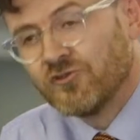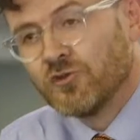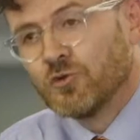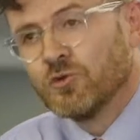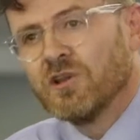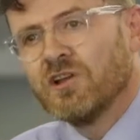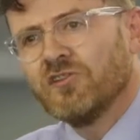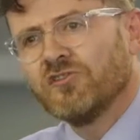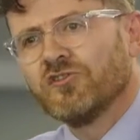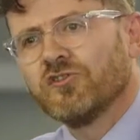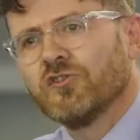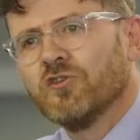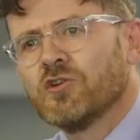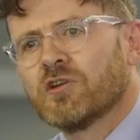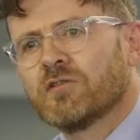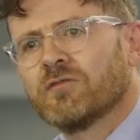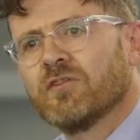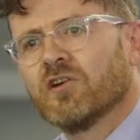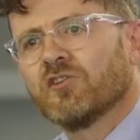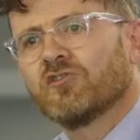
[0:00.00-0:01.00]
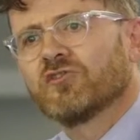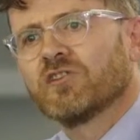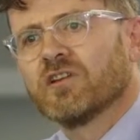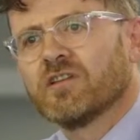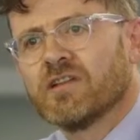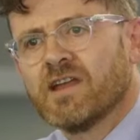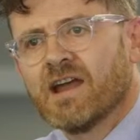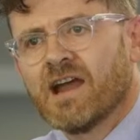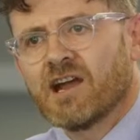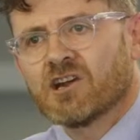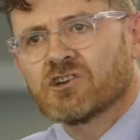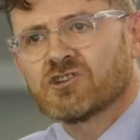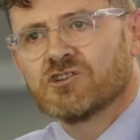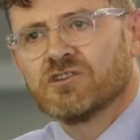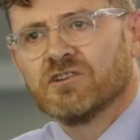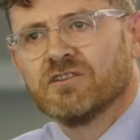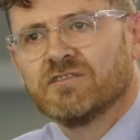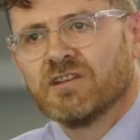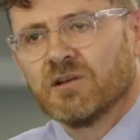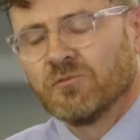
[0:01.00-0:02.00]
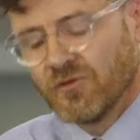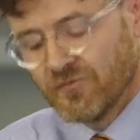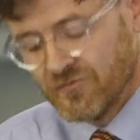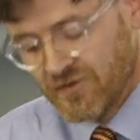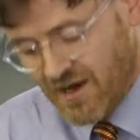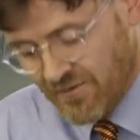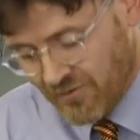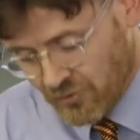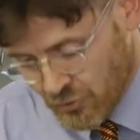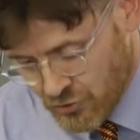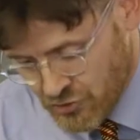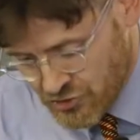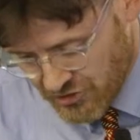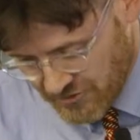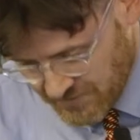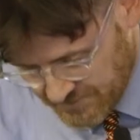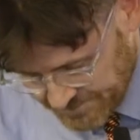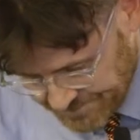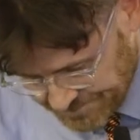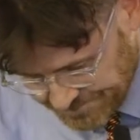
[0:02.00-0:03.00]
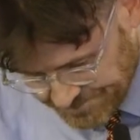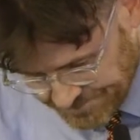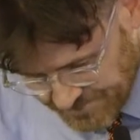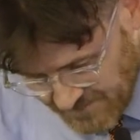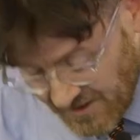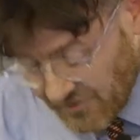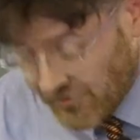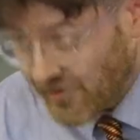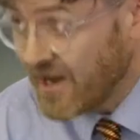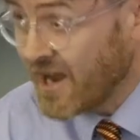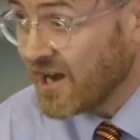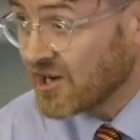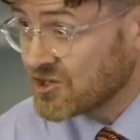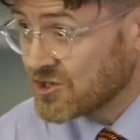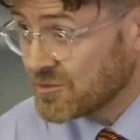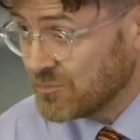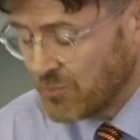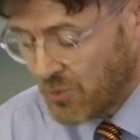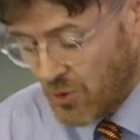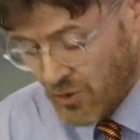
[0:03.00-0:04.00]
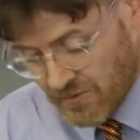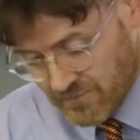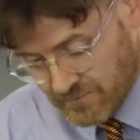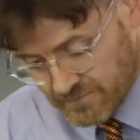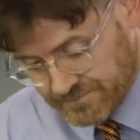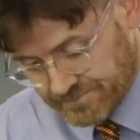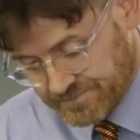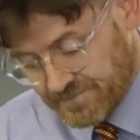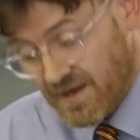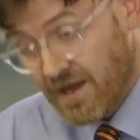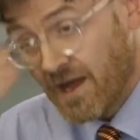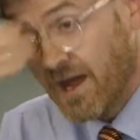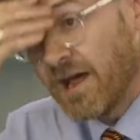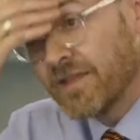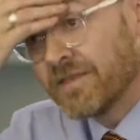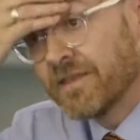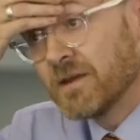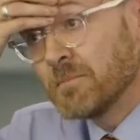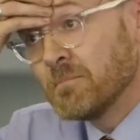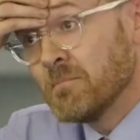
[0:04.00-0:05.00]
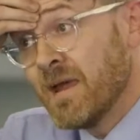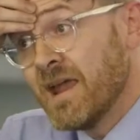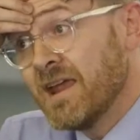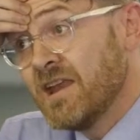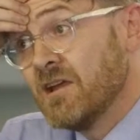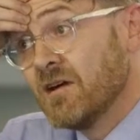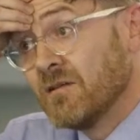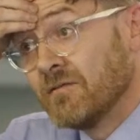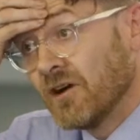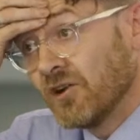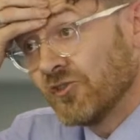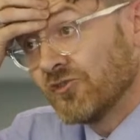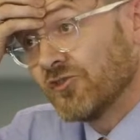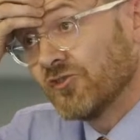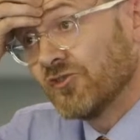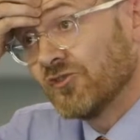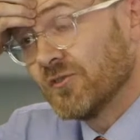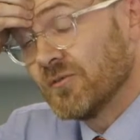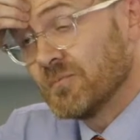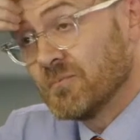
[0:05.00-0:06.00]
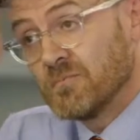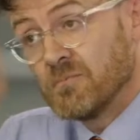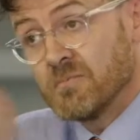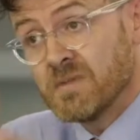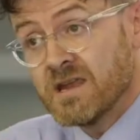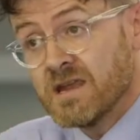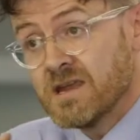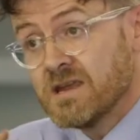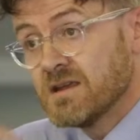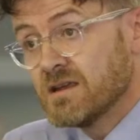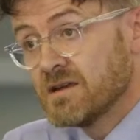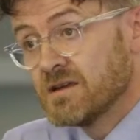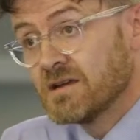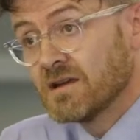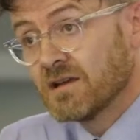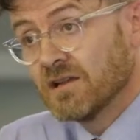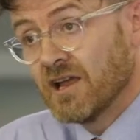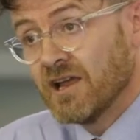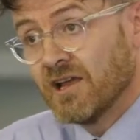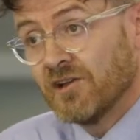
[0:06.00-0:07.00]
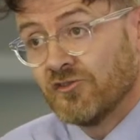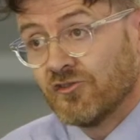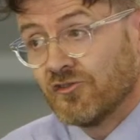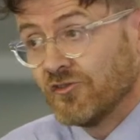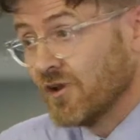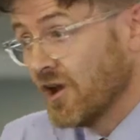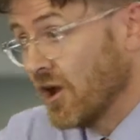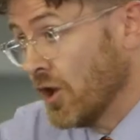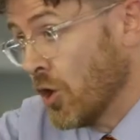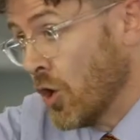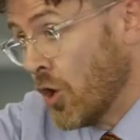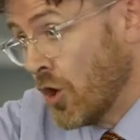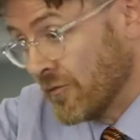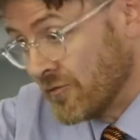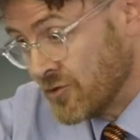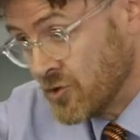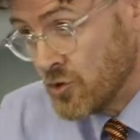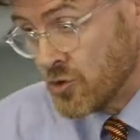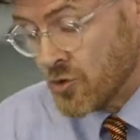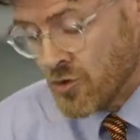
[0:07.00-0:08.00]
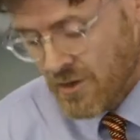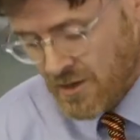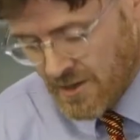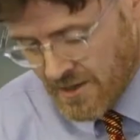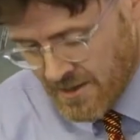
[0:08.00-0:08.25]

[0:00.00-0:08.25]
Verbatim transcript: so let's look firstly at the action in terms of devolution as an action point. I think many of us, me, Claire, a lot of you,